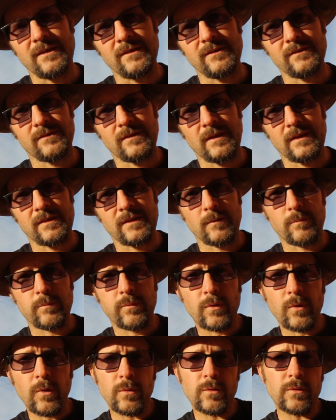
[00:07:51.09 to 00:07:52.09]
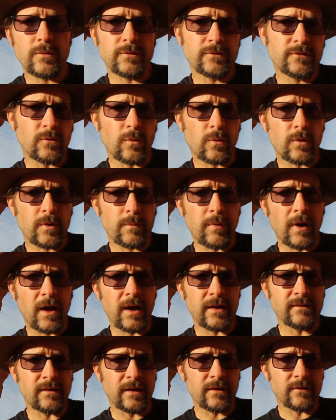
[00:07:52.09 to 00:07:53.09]
is that the
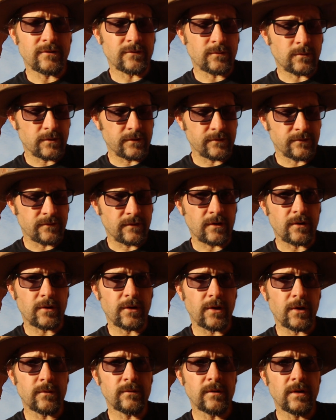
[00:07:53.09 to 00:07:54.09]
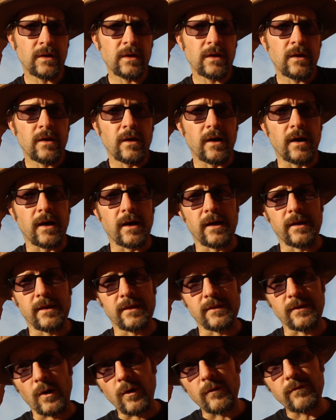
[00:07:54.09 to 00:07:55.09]
protosauropod dinosaurs that are known uh, in the